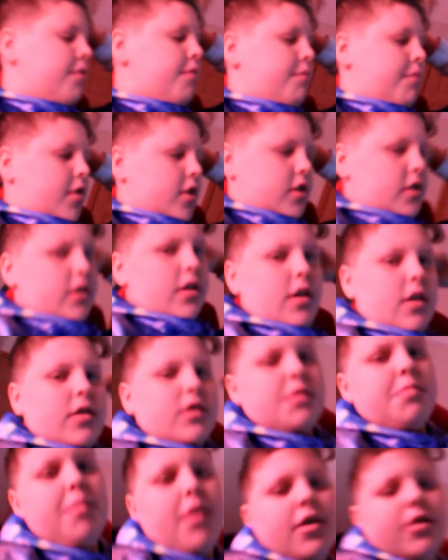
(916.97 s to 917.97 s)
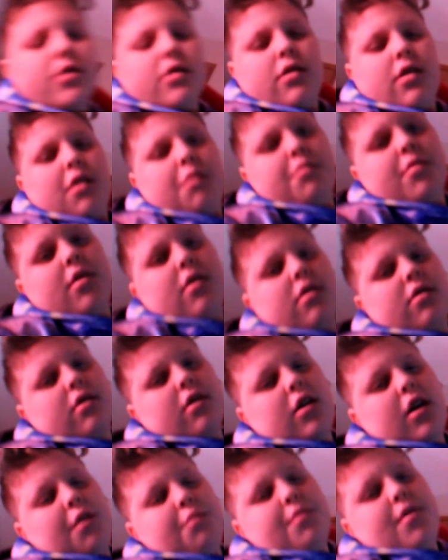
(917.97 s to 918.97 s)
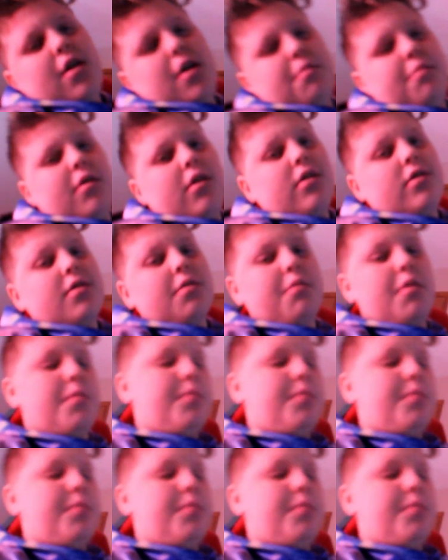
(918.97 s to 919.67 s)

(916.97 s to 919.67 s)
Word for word: make sure you smash the like button, comment down below so be